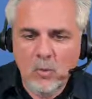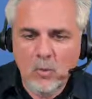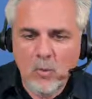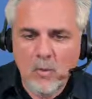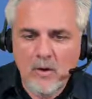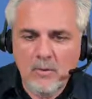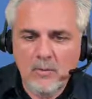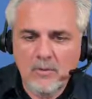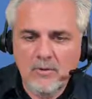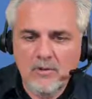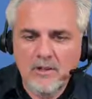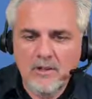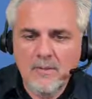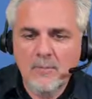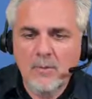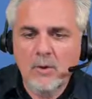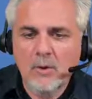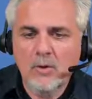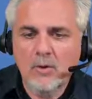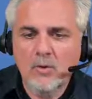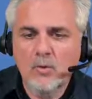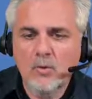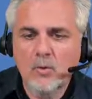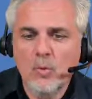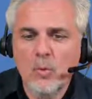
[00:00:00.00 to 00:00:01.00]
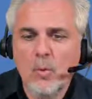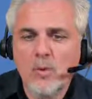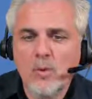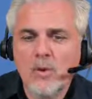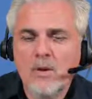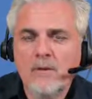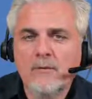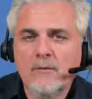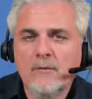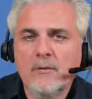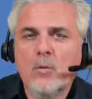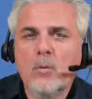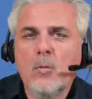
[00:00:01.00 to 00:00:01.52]
one recipient to a
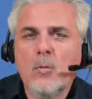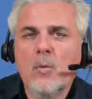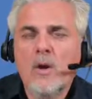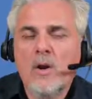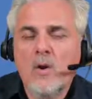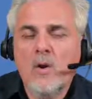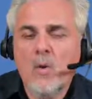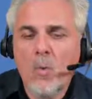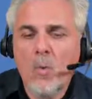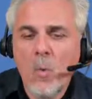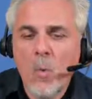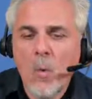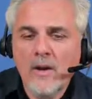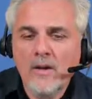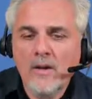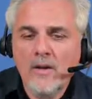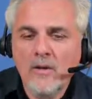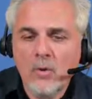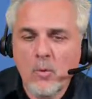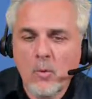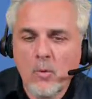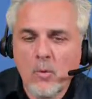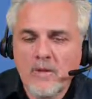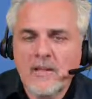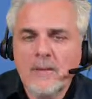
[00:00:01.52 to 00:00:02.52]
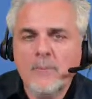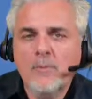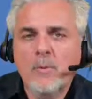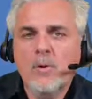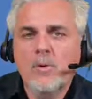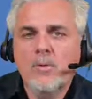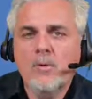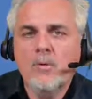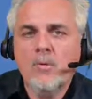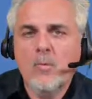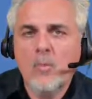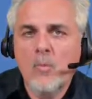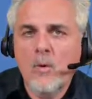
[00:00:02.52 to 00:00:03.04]
list where one
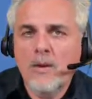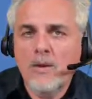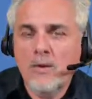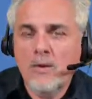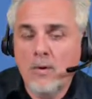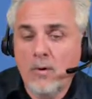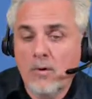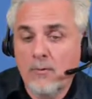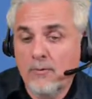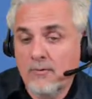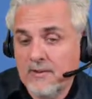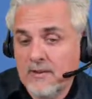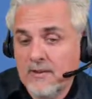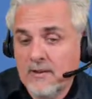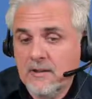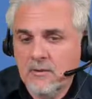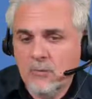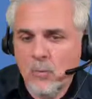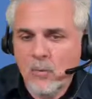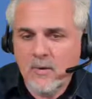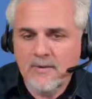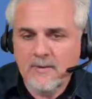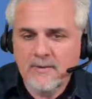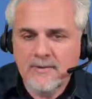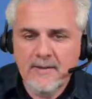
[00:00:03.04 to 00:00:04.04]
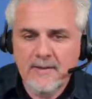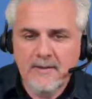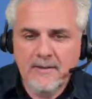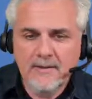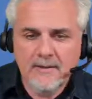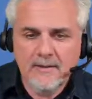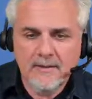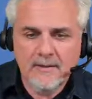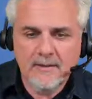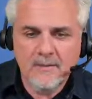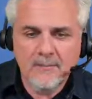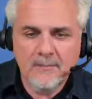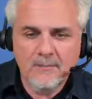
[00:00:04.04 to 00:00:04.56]
recipient of six was
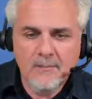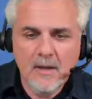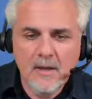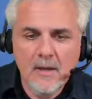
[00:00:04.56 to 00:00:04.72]
selected.